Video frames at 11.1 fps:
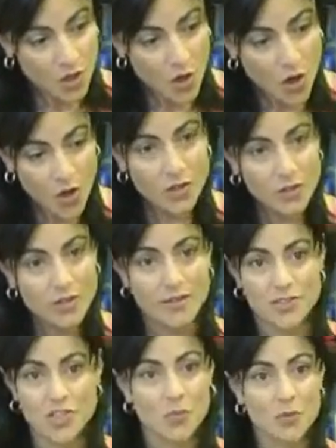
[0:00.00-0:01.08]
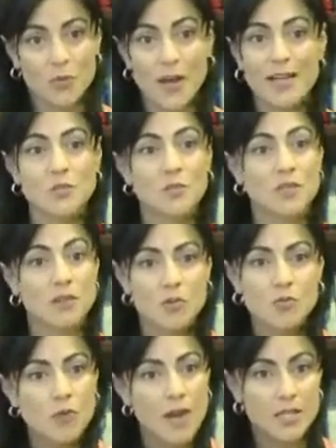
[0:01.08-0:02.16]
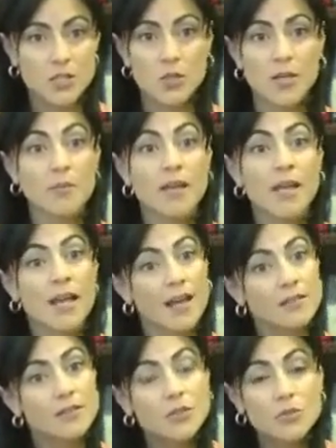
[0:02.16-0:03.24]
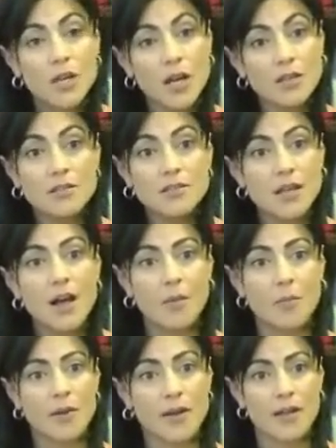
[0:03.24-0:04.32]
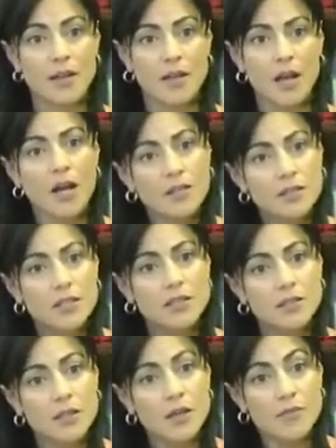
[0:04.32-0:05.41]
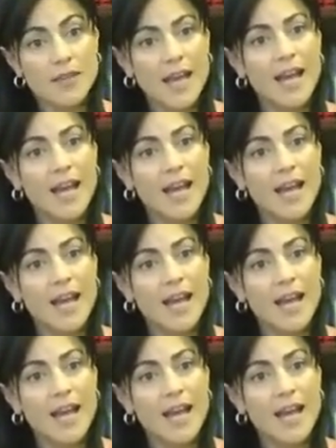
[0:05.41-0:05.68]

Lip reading: call Chairman Waxman, write to him, and do not stop until we